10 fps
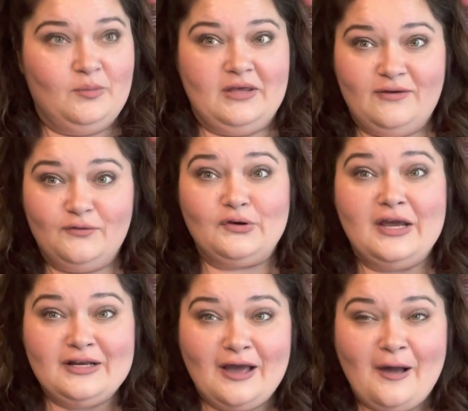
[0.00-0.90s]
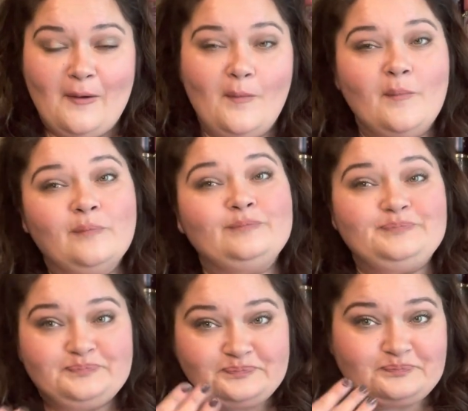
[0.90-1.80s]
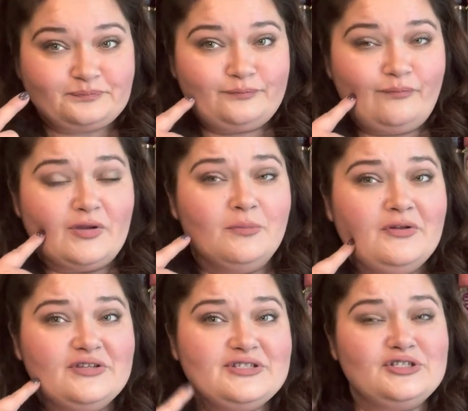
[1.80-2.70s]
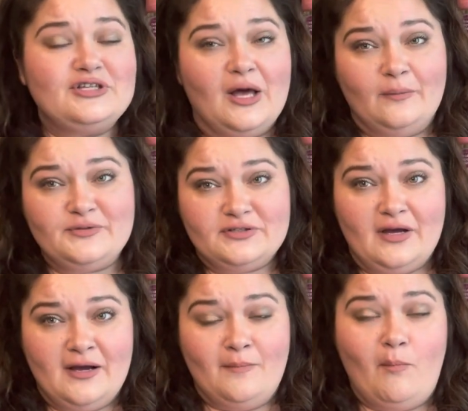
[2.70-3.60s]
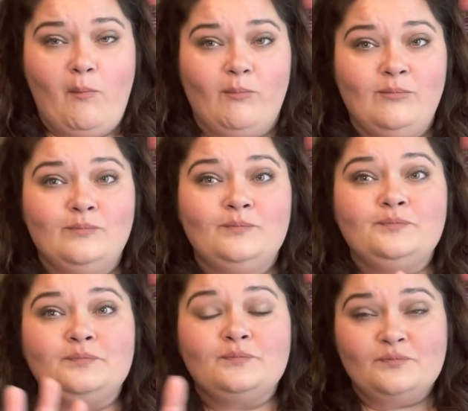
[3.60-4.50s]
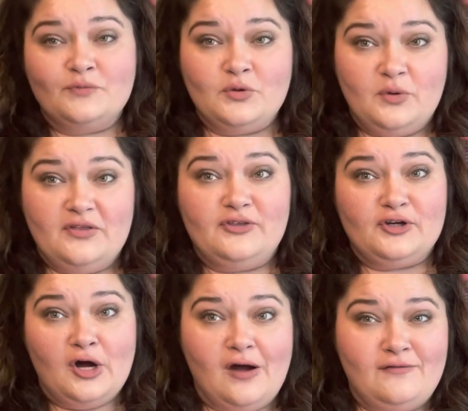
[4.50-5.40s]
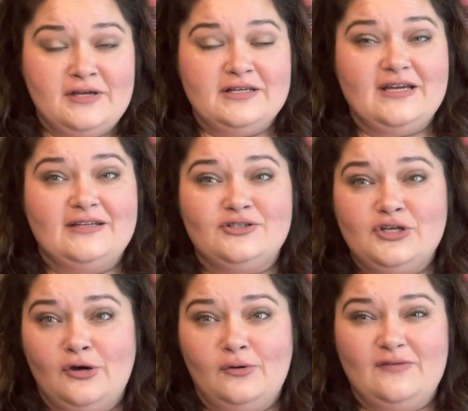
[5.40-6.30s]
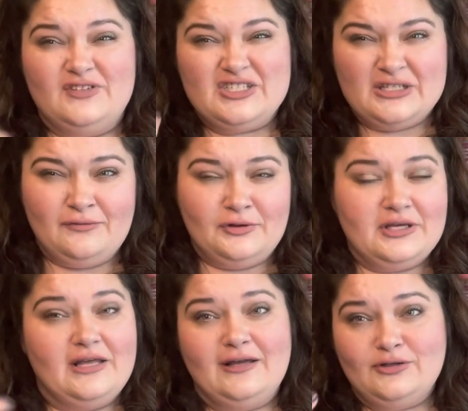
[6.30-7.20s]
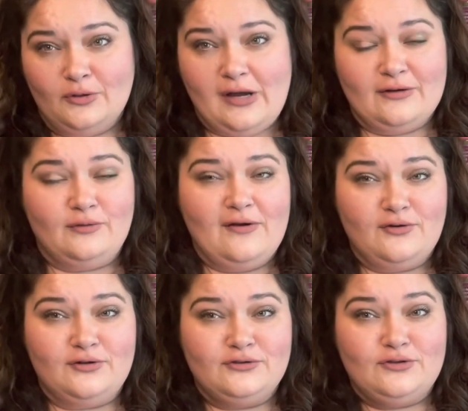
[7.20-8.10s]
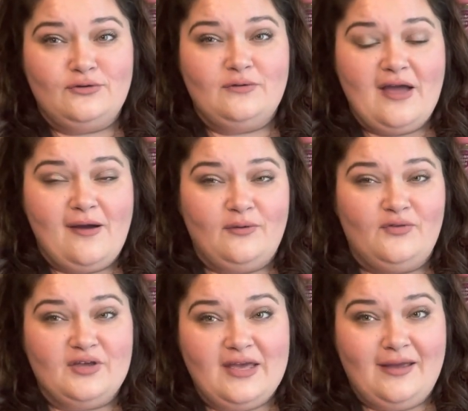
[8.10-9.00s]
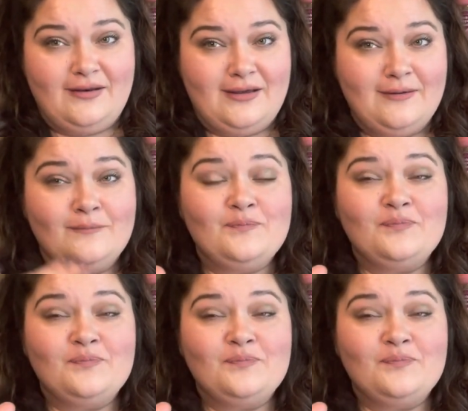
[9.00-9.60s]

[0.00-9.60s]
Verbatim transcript: be for right now. But this just helps um, with the coughing and so, and the sniffling. And I don't, I'd rather do that with the candy